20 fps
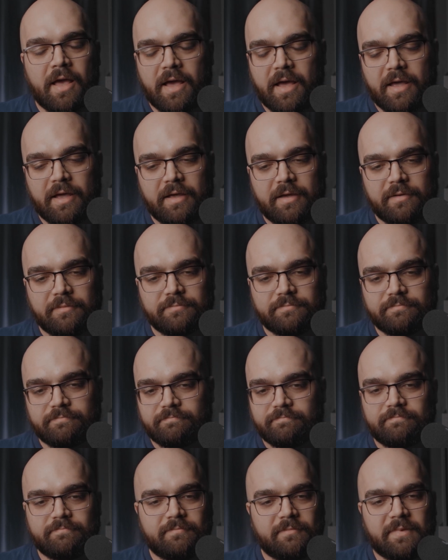And
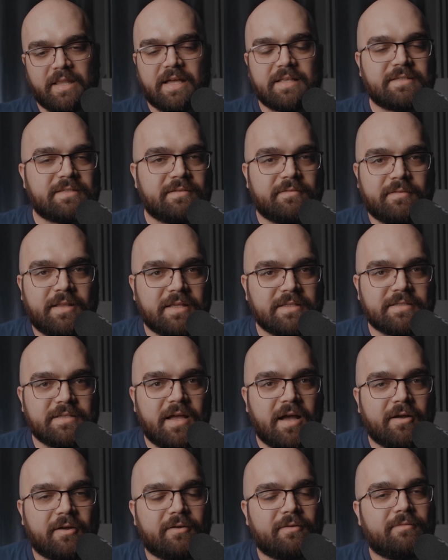that's
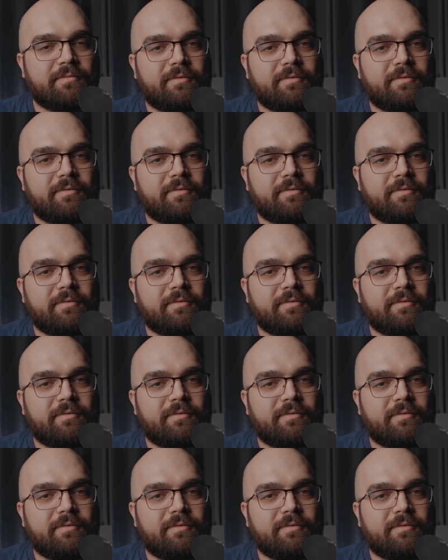not